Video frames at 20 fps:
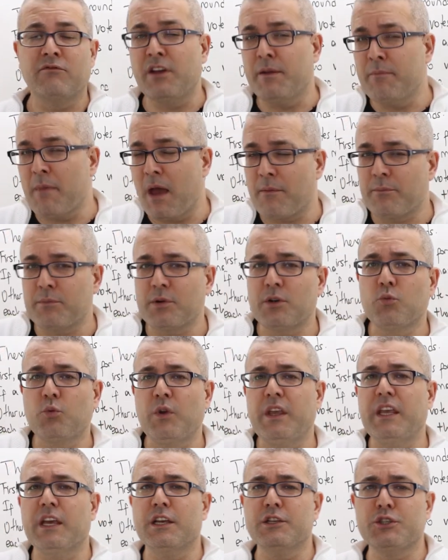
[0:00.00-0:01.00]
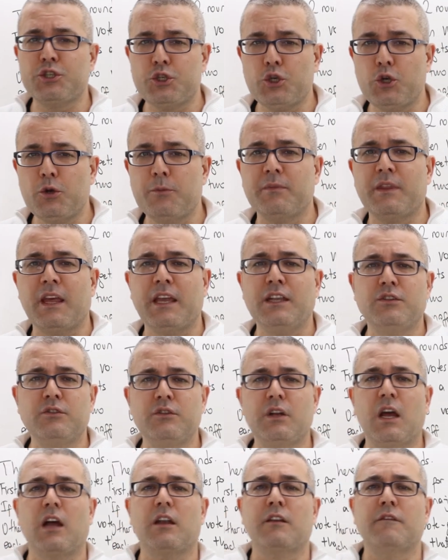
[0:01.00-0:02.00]
Remember, we assume they
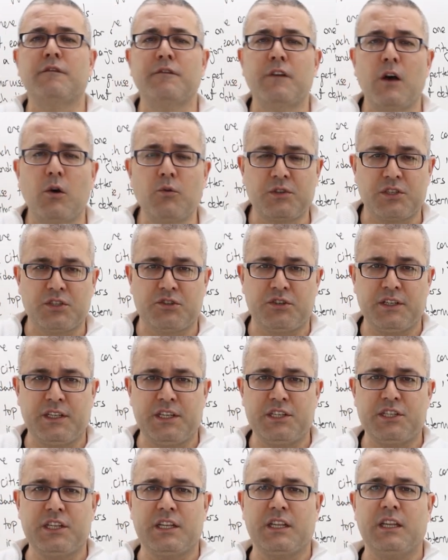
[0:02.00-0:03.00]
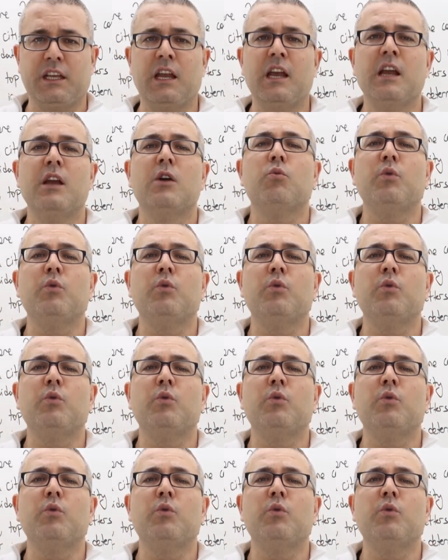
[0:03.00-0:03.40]
do not vote strategically.